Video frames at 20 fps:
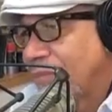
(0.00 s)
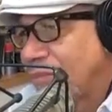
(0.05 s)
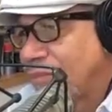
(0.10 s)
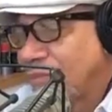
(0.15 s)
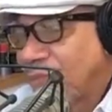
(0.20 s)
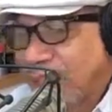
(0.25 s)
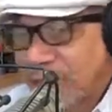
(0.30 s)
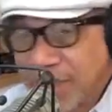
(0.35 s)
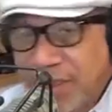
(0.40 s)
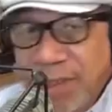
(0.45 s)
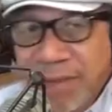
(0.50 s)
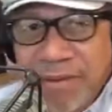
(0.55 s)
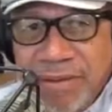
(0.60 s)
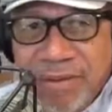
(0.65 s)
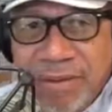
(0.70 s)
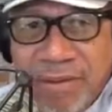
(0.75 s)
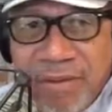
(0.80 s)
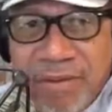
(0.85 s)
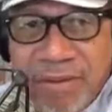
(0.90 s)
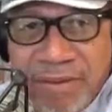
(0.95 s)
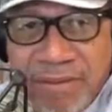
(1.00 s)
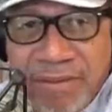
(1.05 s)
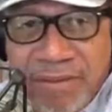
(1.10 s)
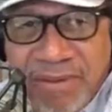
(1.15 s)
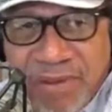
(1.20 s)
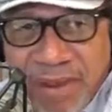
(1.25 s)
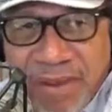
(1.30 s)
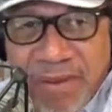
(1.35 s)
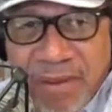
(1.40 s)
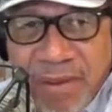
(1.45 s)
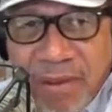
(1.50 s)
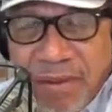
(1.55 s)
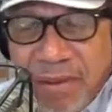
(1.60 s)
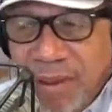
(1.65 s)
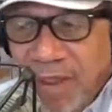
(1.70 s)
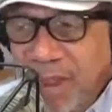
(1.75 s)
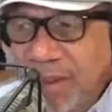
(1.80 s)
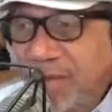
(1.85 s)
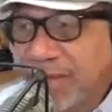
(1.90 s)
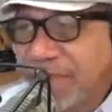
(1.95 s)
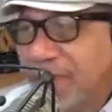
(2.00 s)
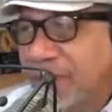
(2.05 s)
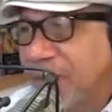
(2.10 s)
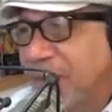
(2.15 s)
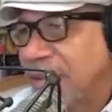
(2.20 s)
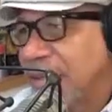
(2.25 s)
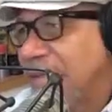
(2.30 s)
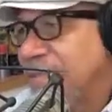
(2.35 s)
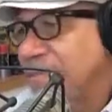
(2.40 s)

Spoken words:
My teachers insisted on that, you see.